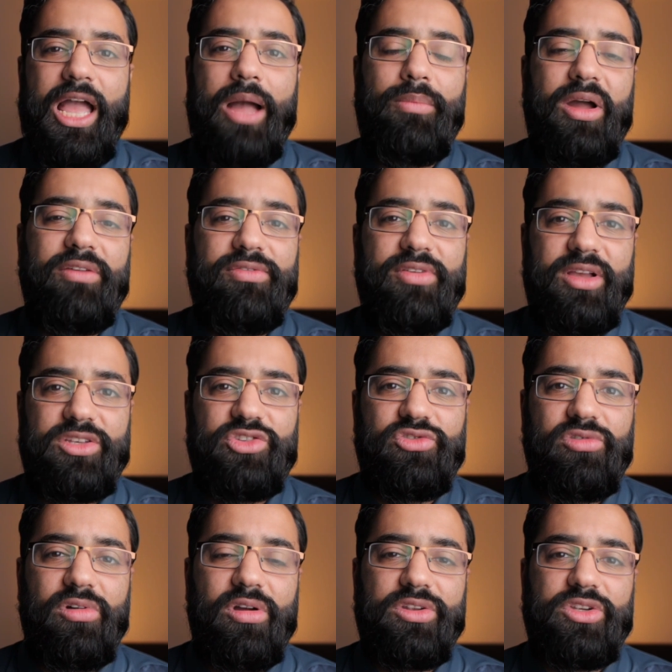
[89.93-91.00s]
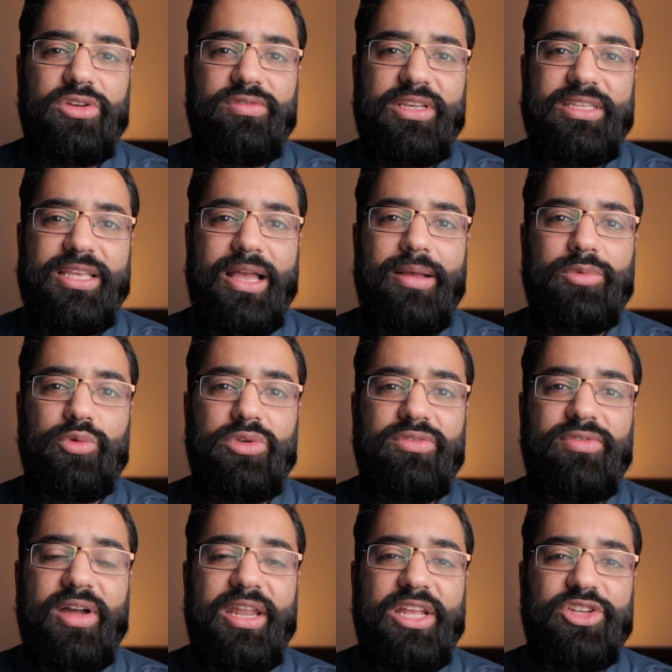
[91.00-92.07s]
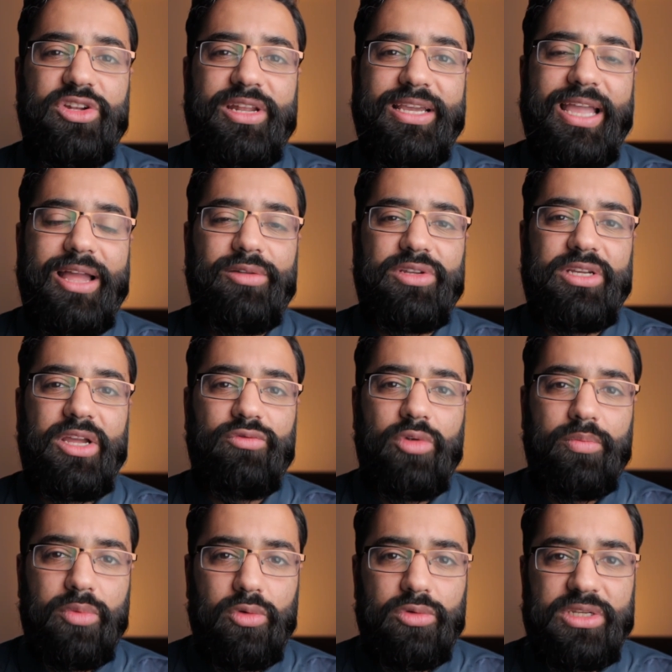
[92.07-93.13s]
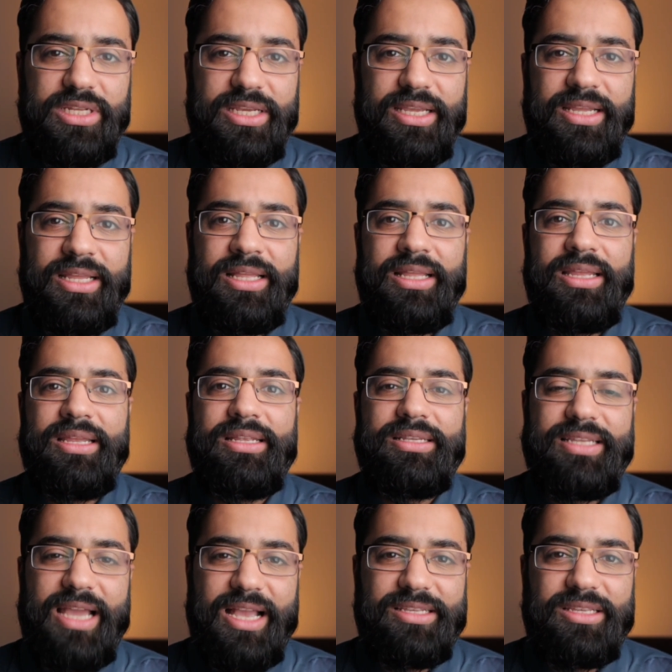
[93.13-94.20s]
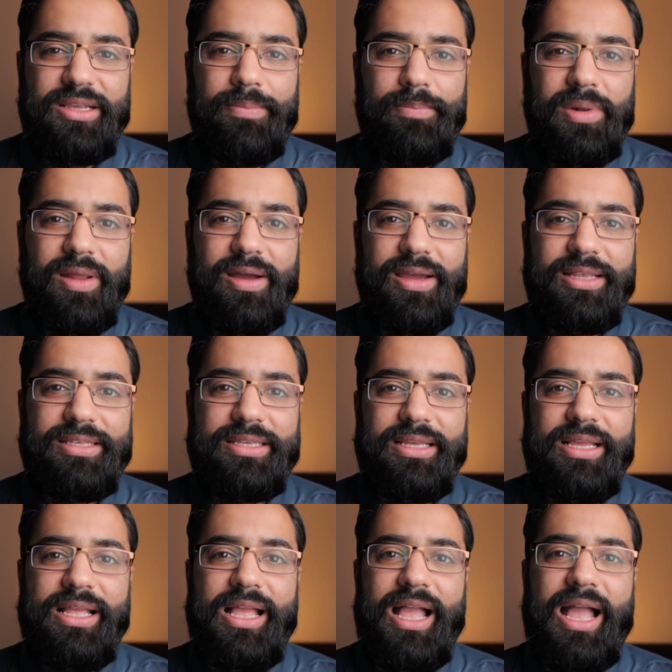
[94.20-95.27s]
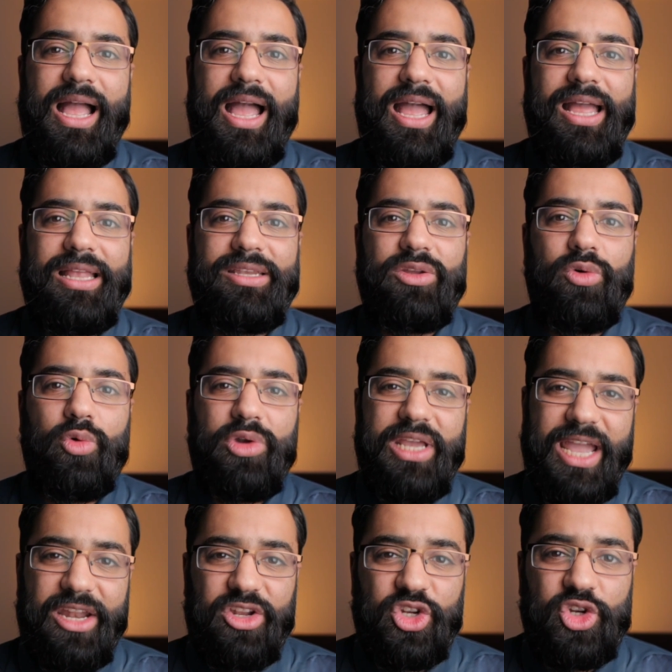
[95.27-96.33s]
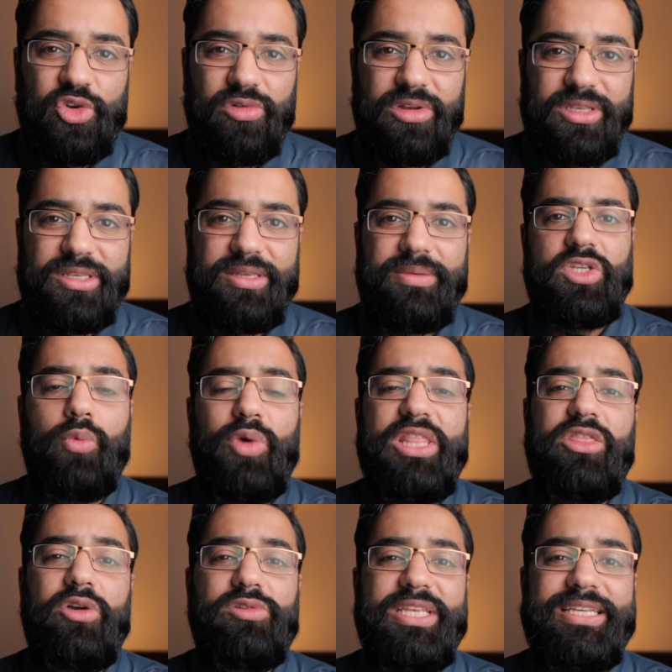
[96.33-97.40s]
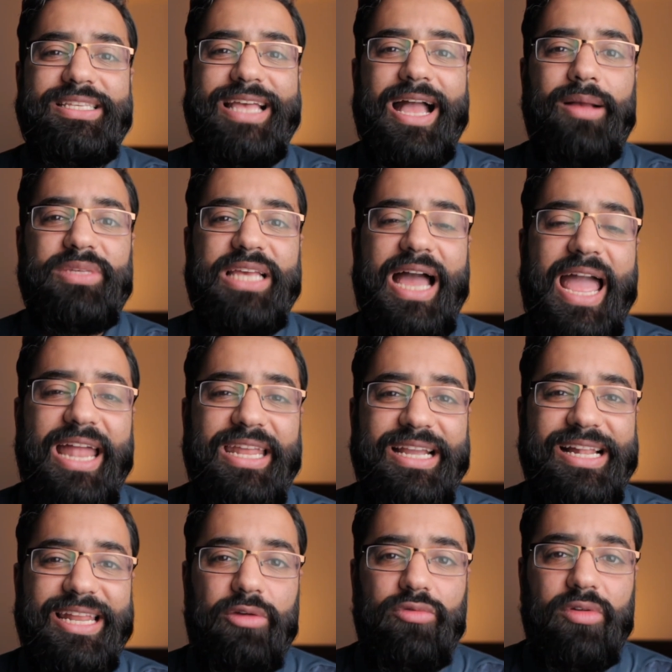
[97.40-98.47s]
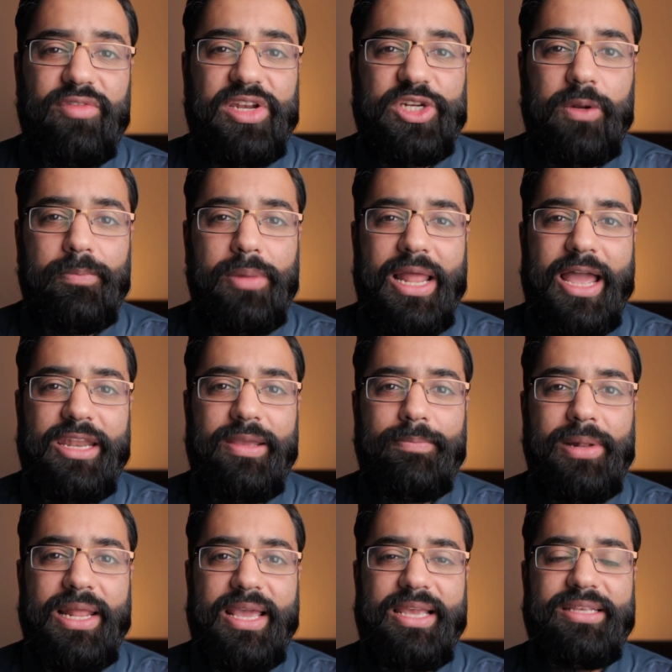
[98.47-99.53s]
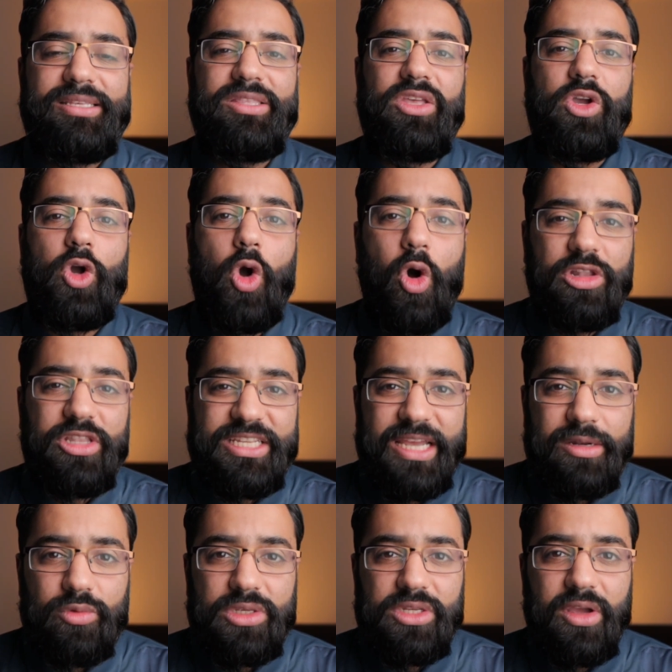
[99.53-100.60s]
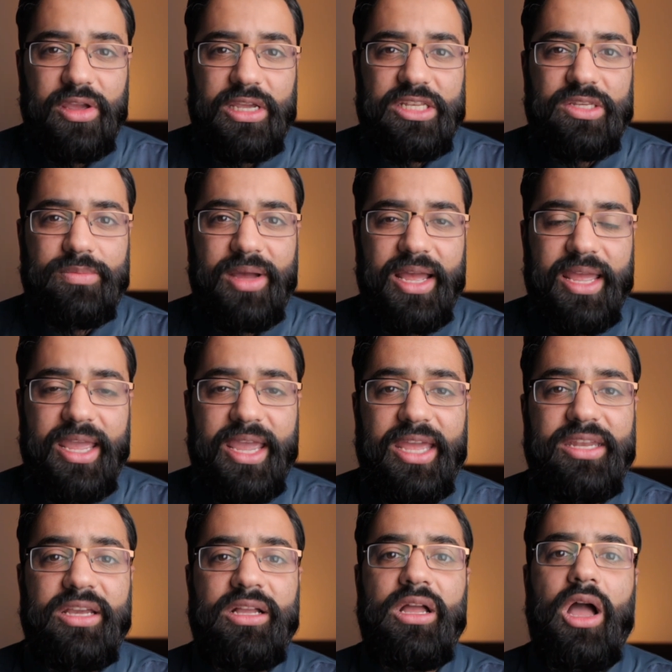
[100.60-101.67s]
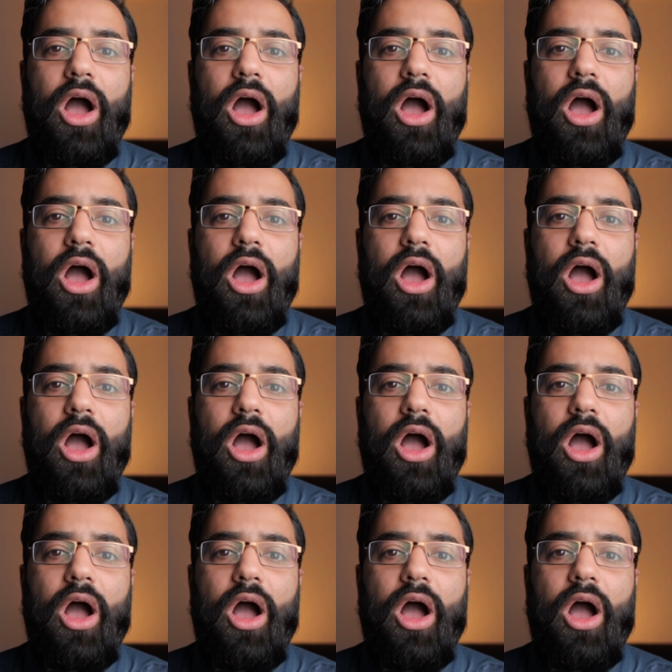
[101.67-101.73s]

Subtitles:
And my first tranche of exams was financial accounting and reporting, tax compliance, and audit and assurance. So with those exams, I had a clear revision plan in place. The content was going into my head.